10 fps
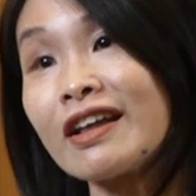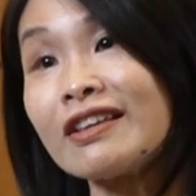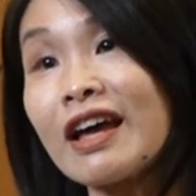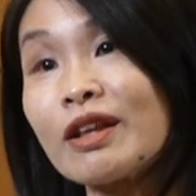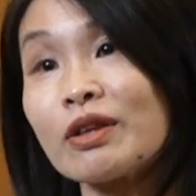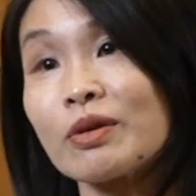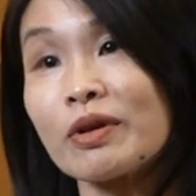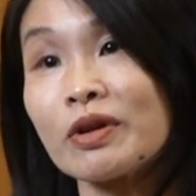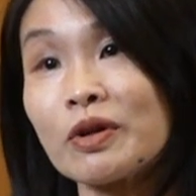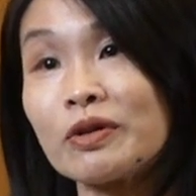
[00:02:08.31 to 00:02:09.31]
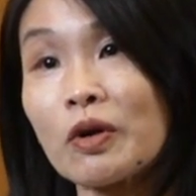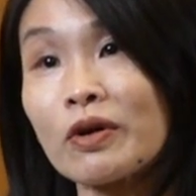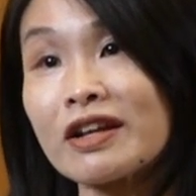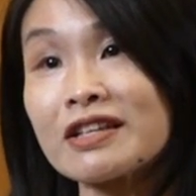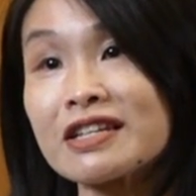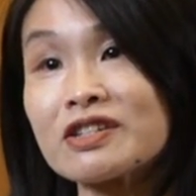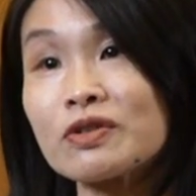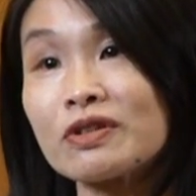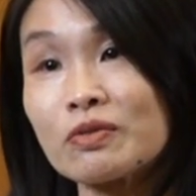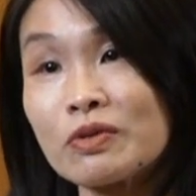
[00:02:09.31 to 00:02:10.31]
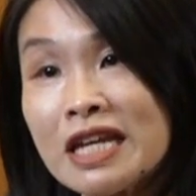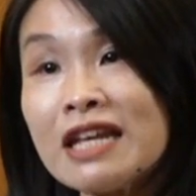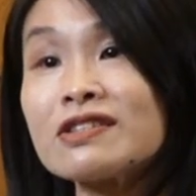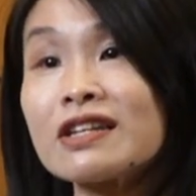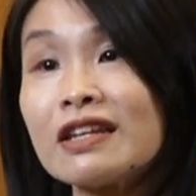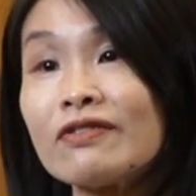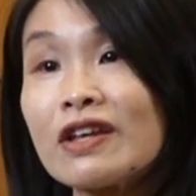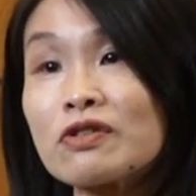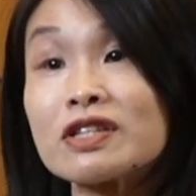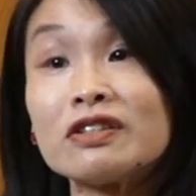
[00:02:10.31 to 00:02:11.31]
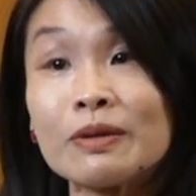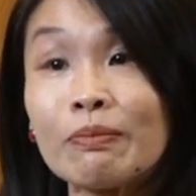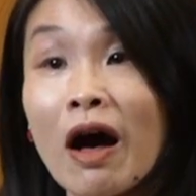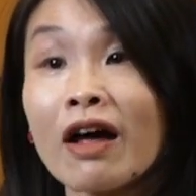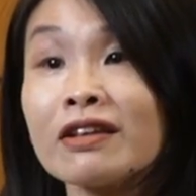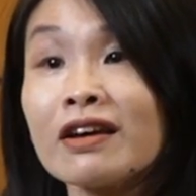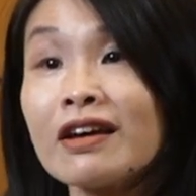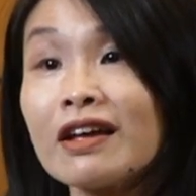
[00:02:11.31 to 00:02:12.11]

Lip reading: that the organization needs, and if there's a demand,